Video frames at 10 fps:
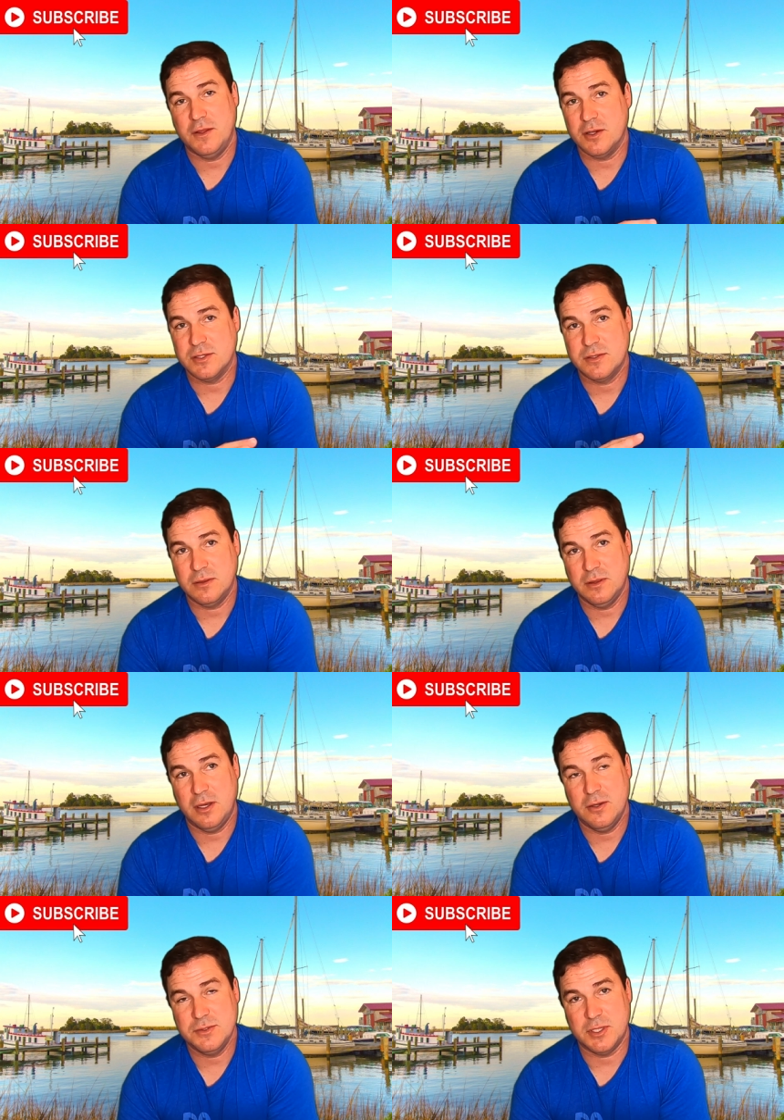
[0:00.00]
There's
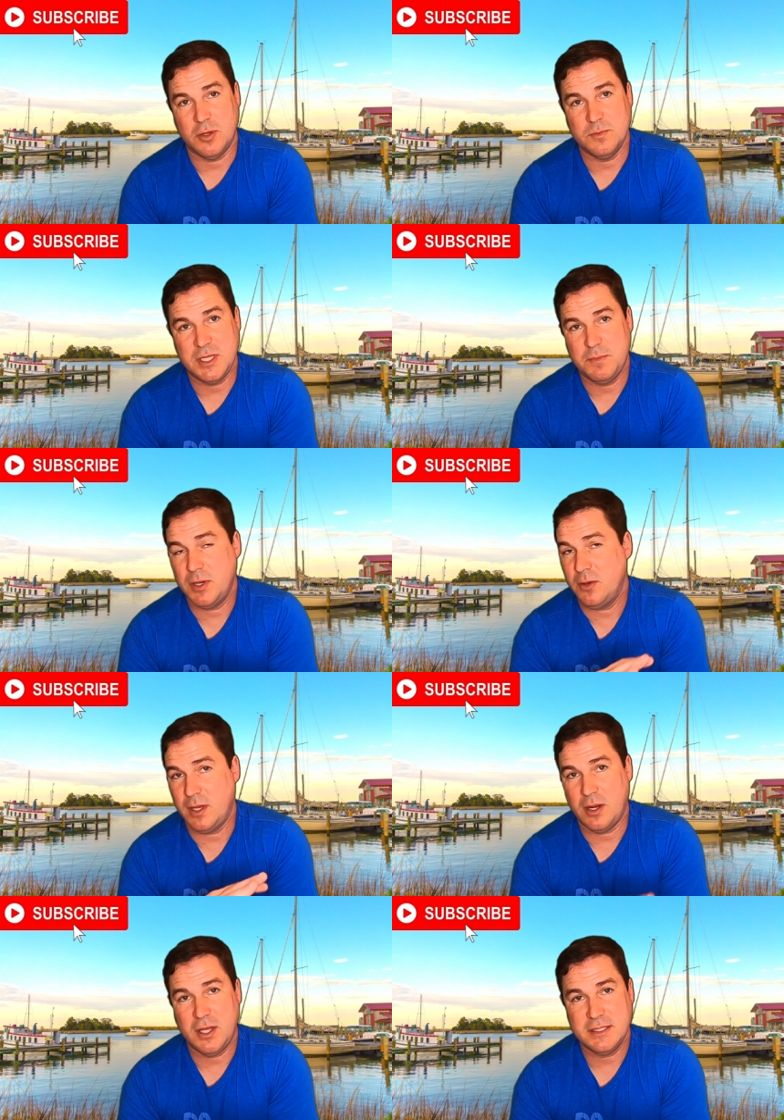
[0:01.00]
Lowe's and Home Depot
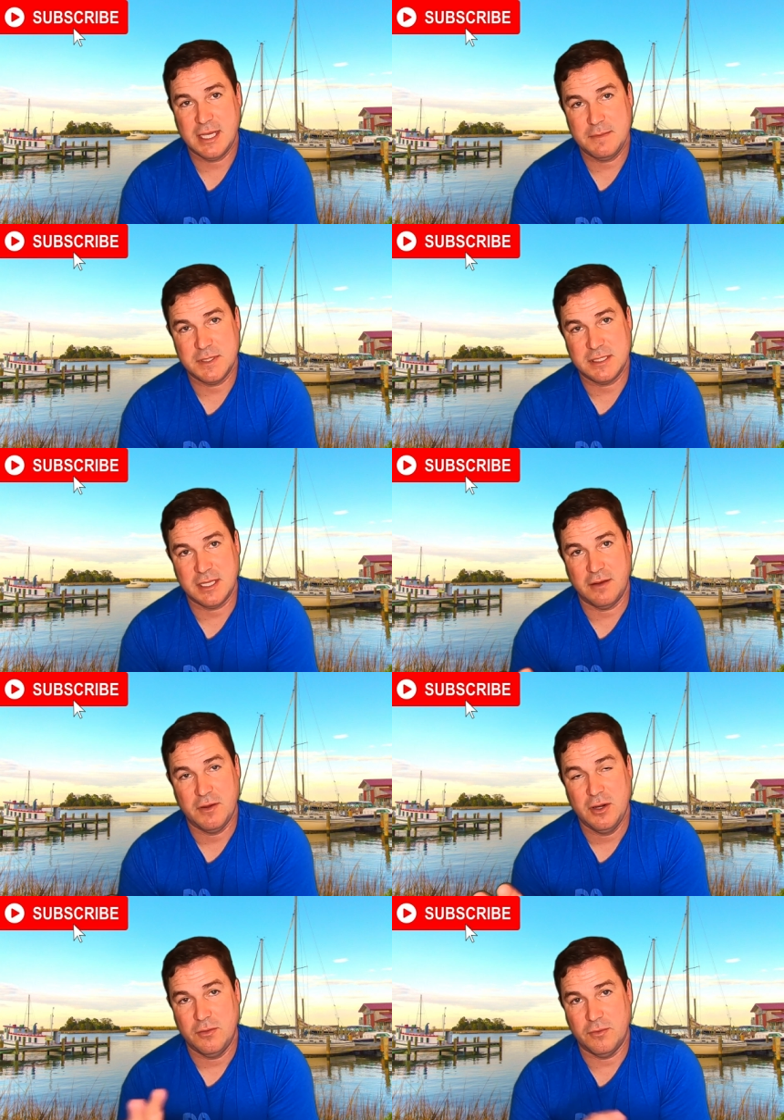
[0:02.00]
and all types of
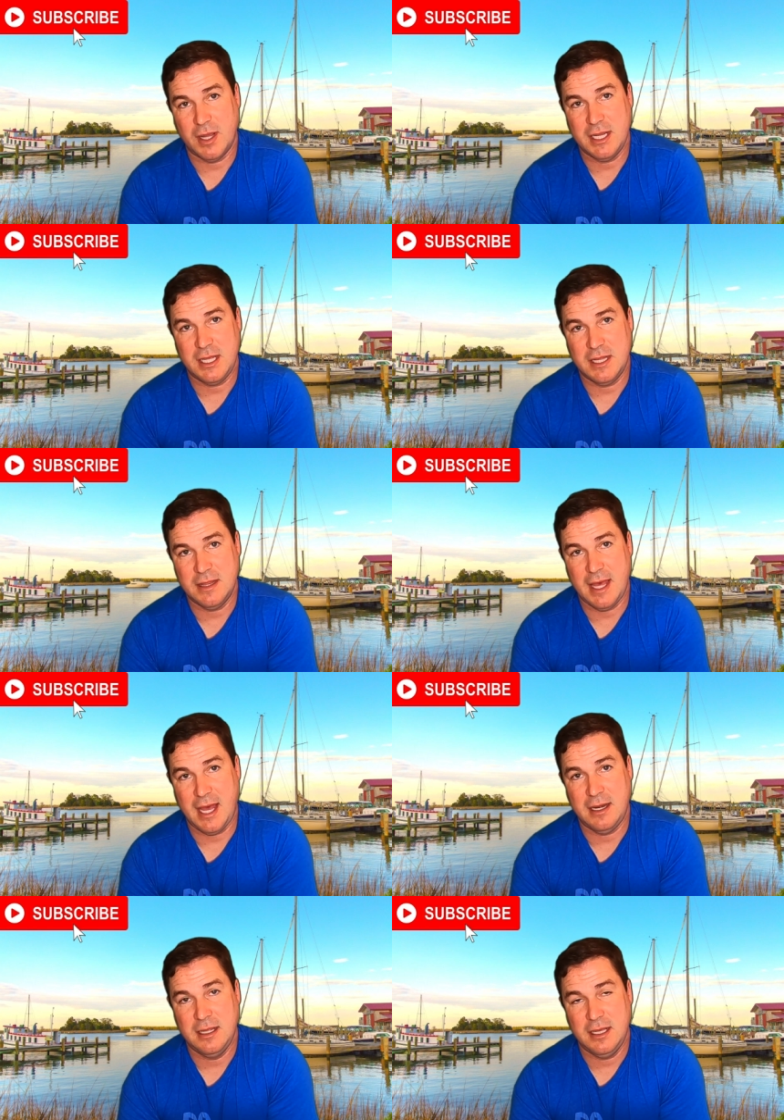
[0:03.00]
stuff right in
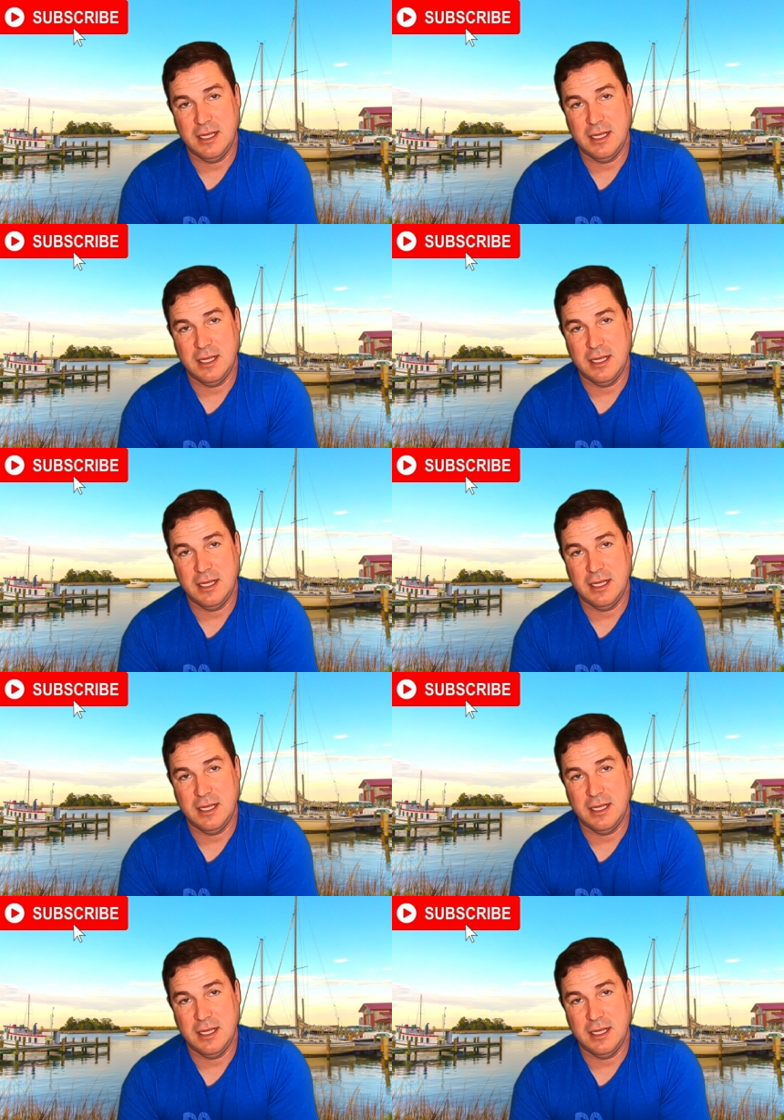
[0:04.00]
that